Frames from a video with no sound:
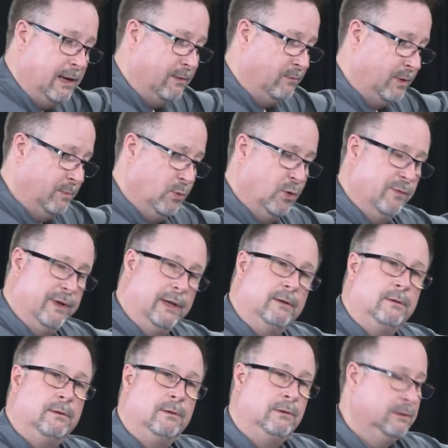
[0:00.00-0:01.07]
and remove it.
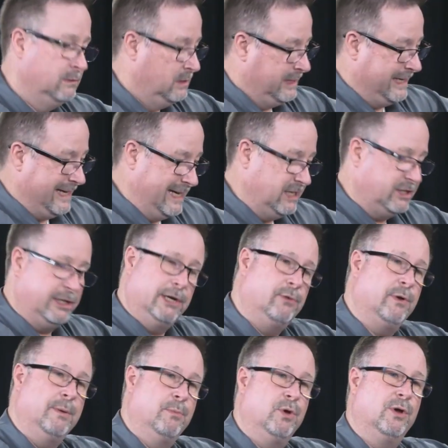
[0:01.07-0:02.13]
Easy to
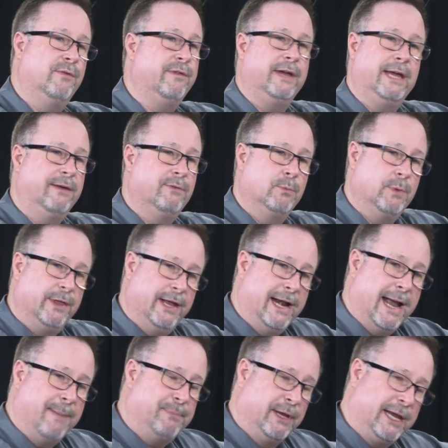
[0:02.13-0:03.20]
remove even with an
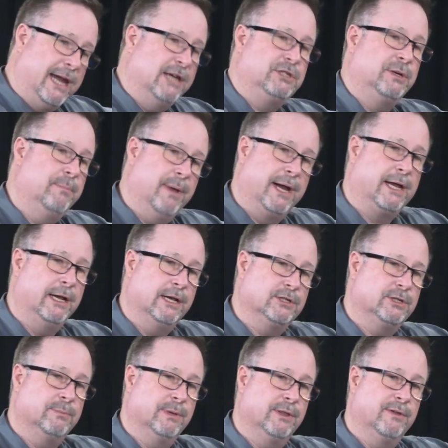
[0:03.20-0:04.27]
application
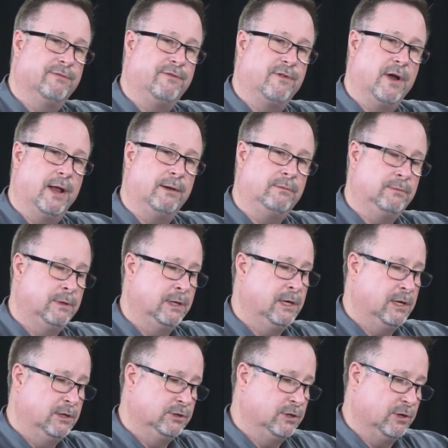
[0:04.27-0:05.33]
mechanism in the front.
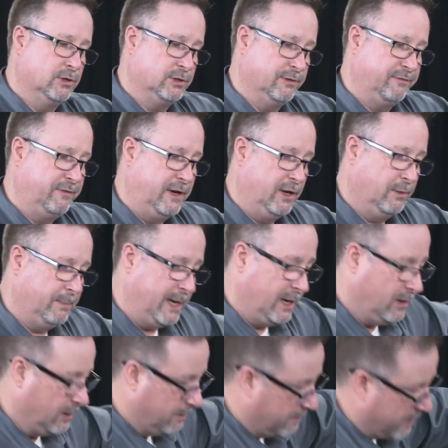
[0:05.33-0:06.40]
So there's a female and